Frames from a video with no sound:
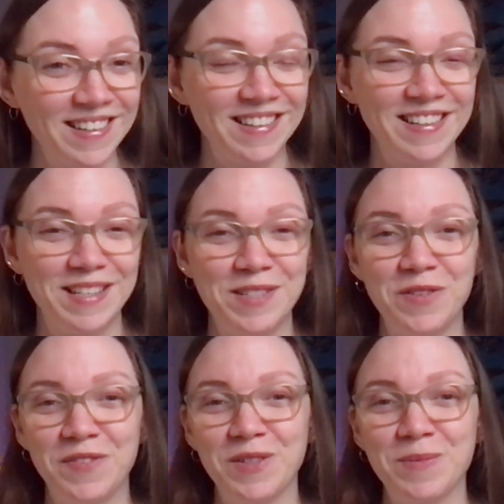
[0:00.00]
his
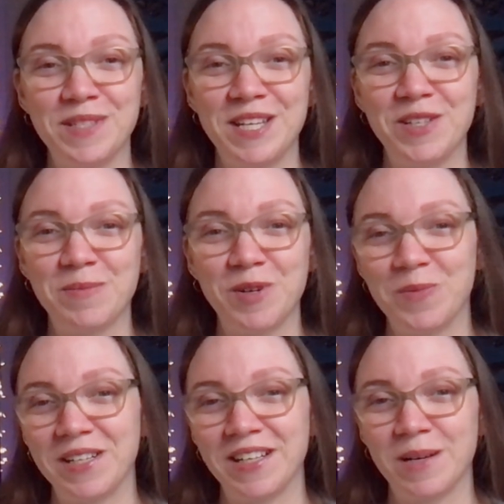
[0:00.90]
new film Senior
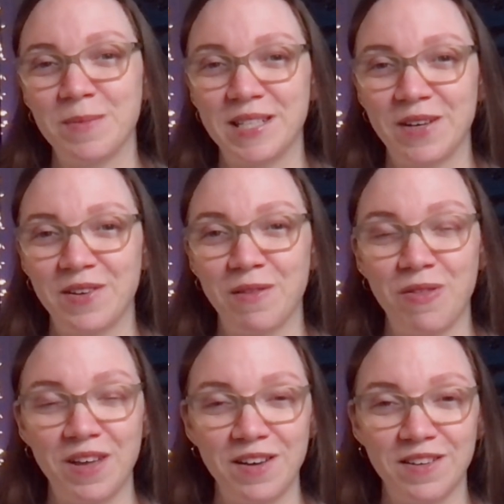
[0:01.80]
Moment comes out in
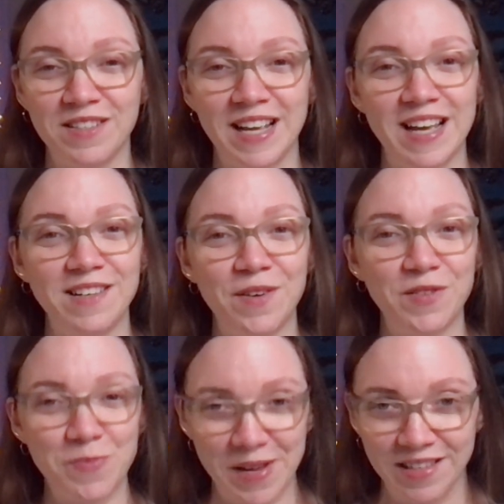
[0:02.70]
theaters and
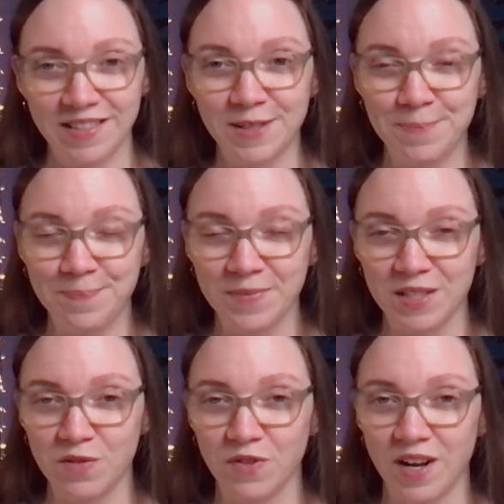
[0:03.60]
on demand
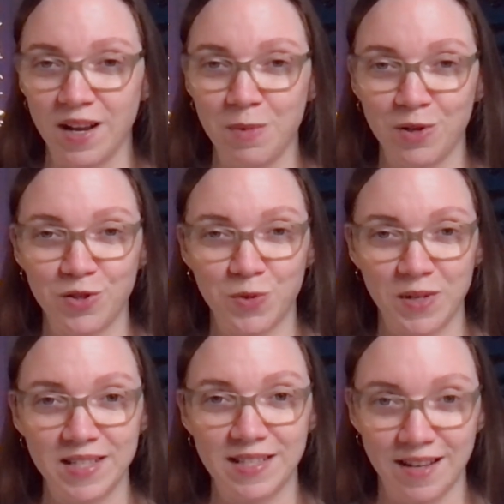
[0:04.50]
this Friday, March
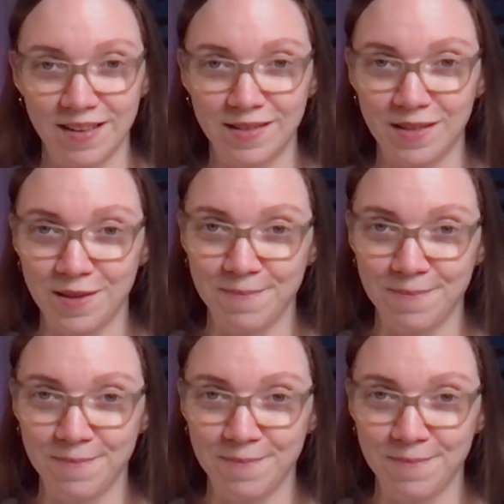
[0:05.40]
26th.